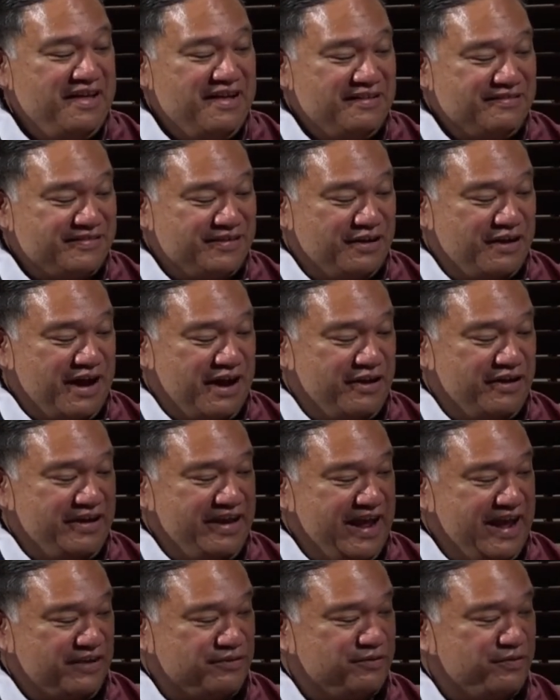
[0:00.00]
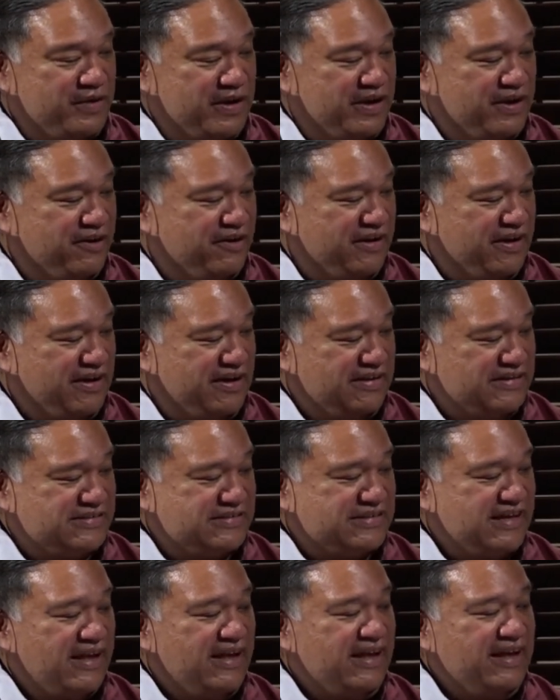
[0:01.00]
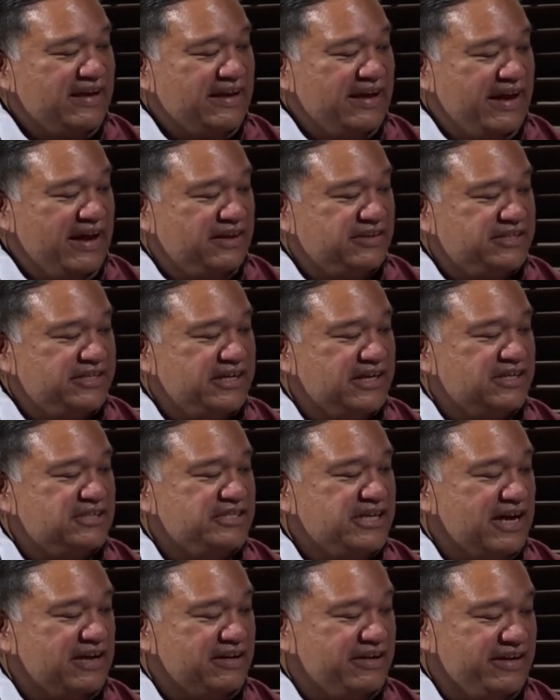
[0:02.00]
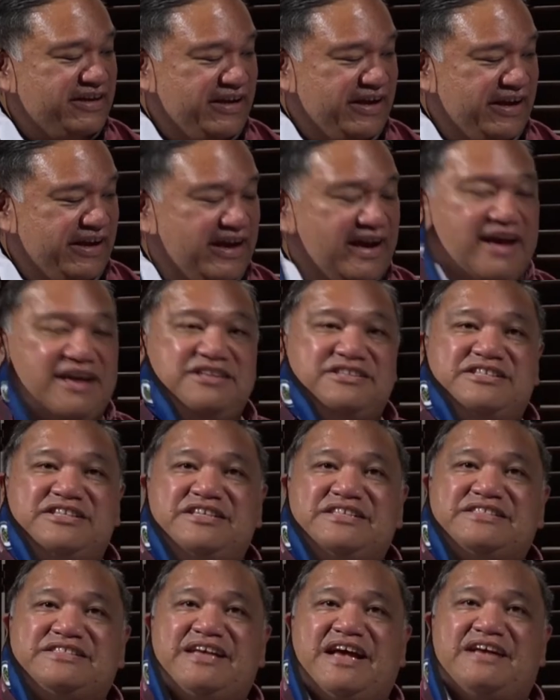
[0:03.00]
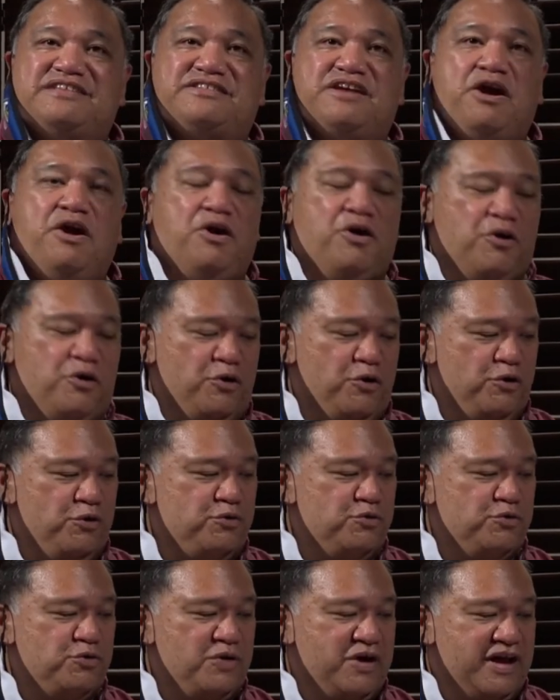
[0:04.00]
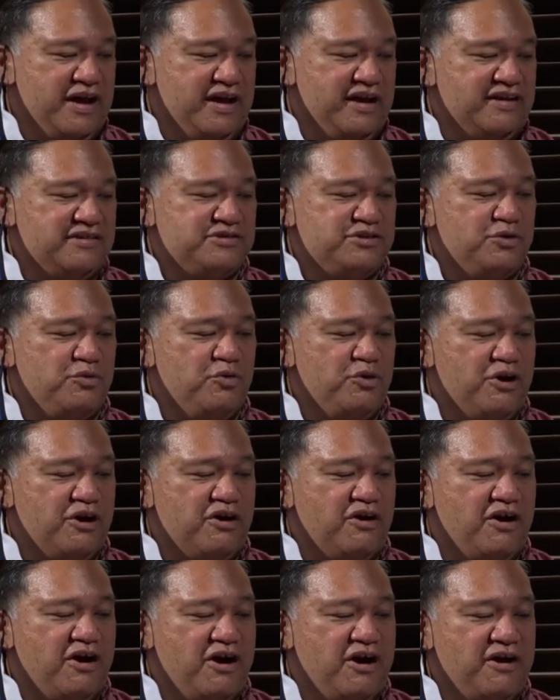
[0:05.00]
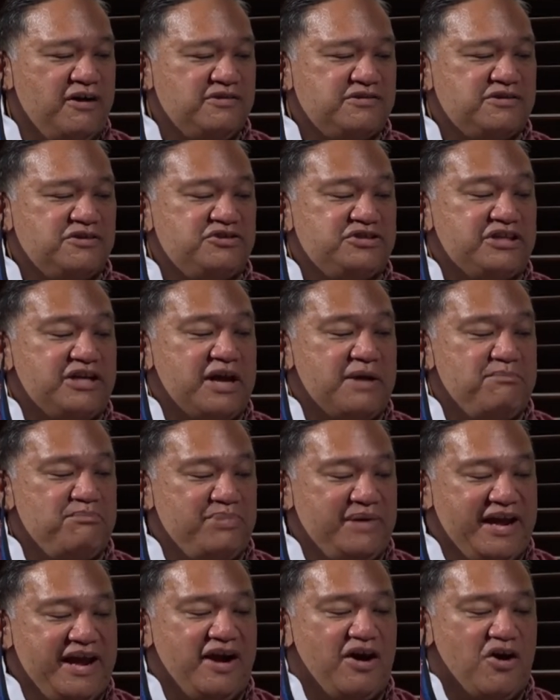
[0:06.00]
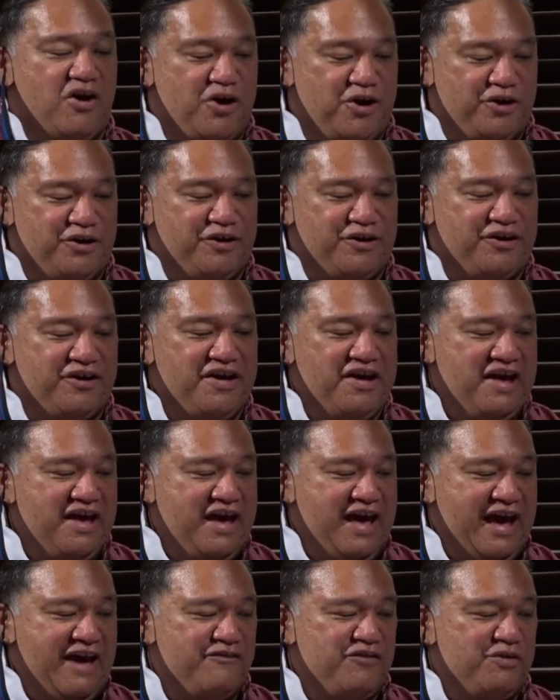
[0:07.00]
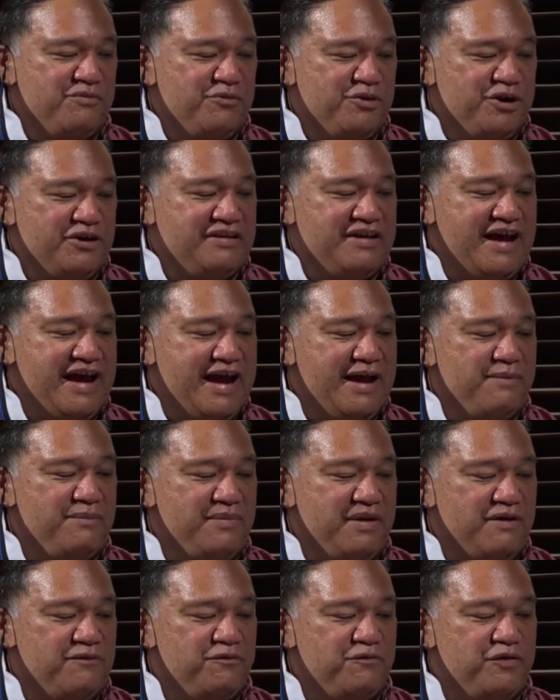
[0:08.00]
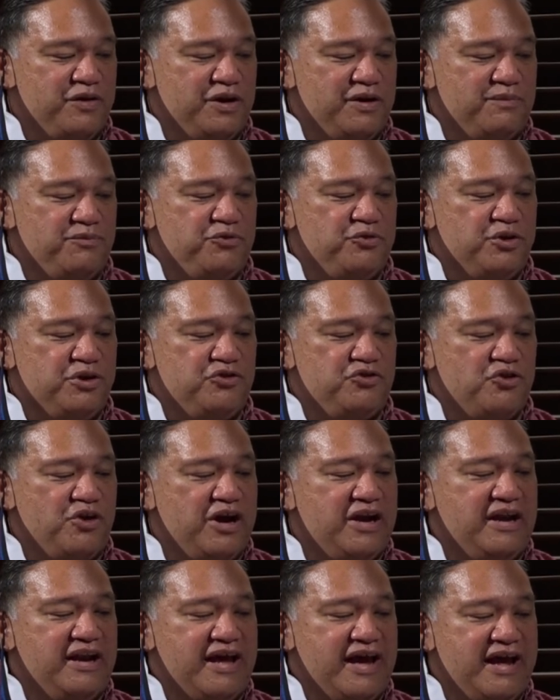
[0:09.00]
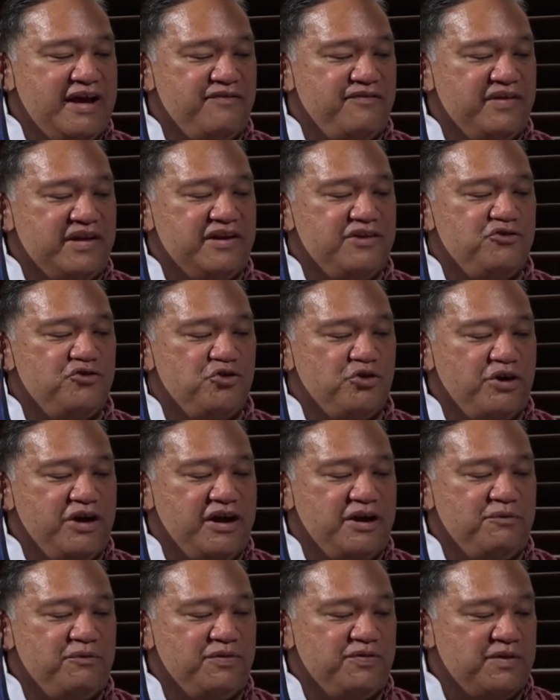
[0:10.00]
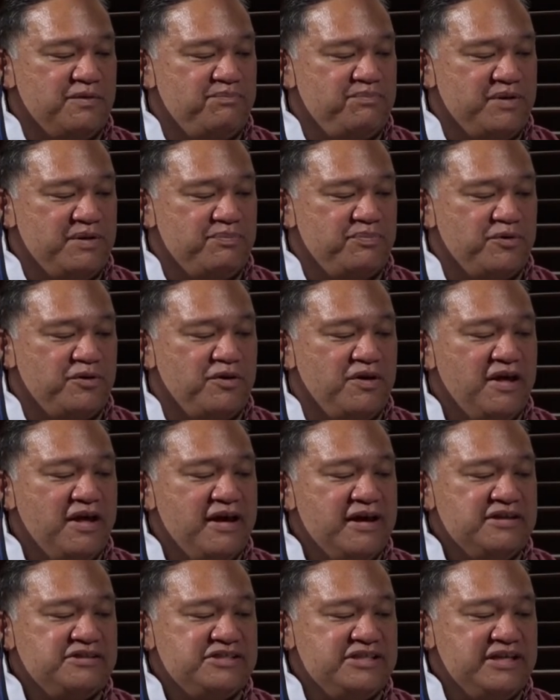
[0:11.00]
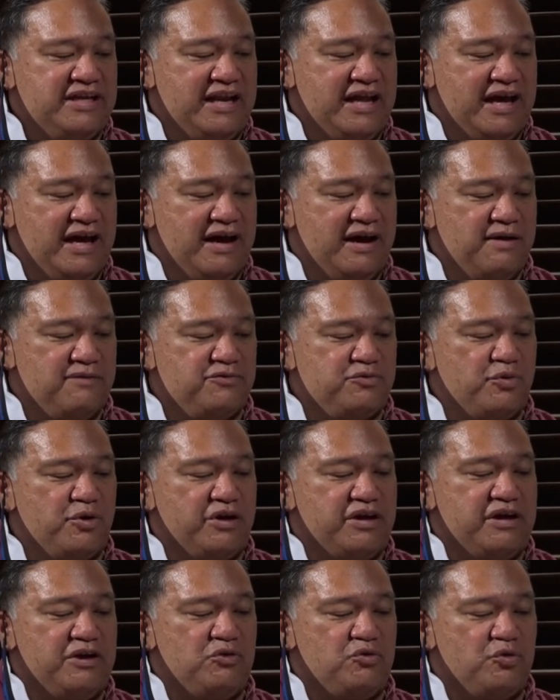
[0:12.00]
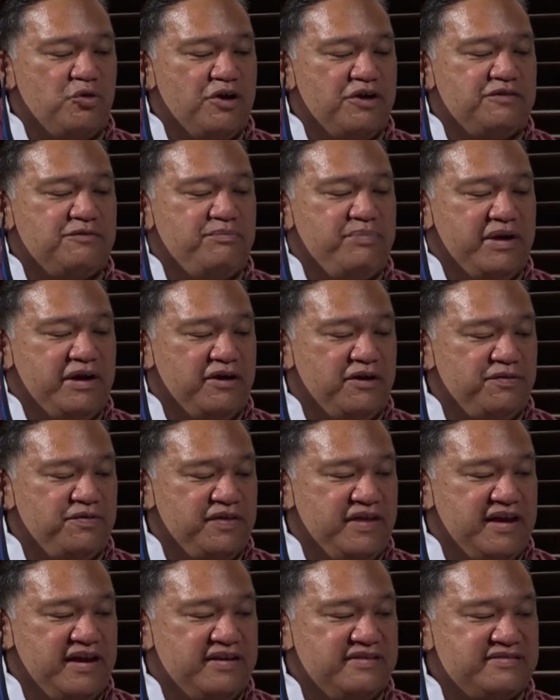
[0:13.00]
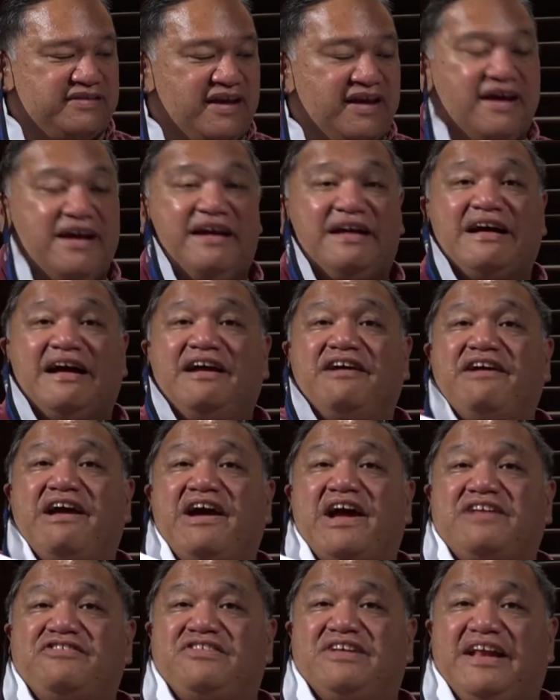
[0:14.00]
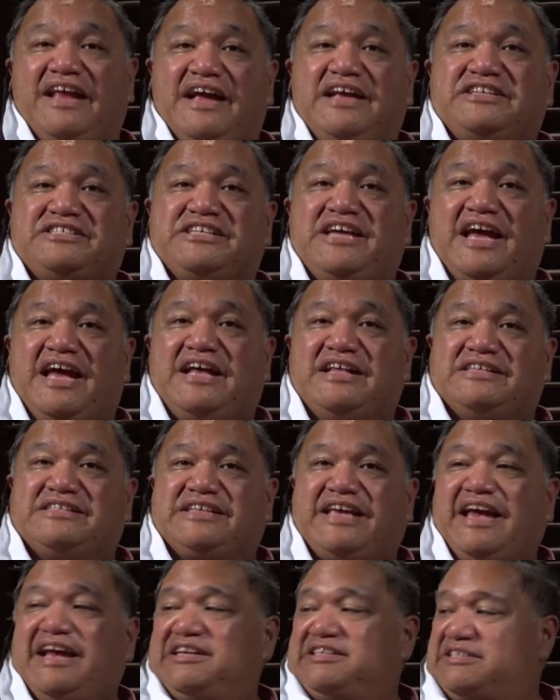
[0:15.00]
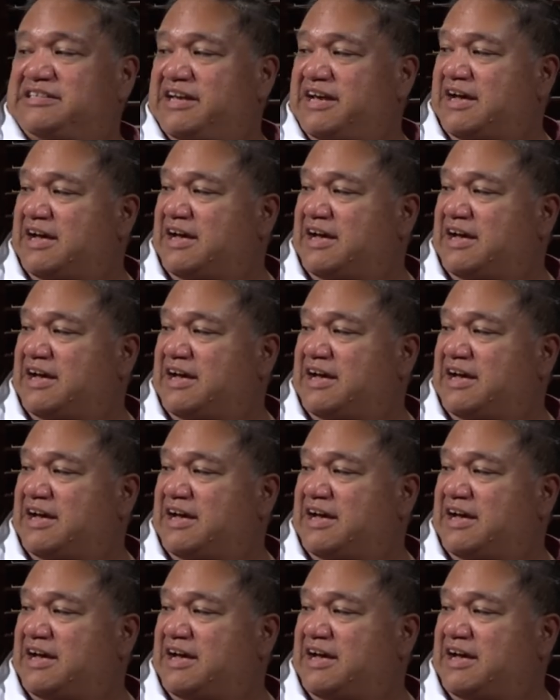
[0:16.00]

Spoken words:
So our next winner is Keisha Chunky, and she says her hua is to work hard so she can play harder, having more time and freedom to enjoy life and enjoy it with the people she loves, working towards bigger things. Congratulations, Keisha.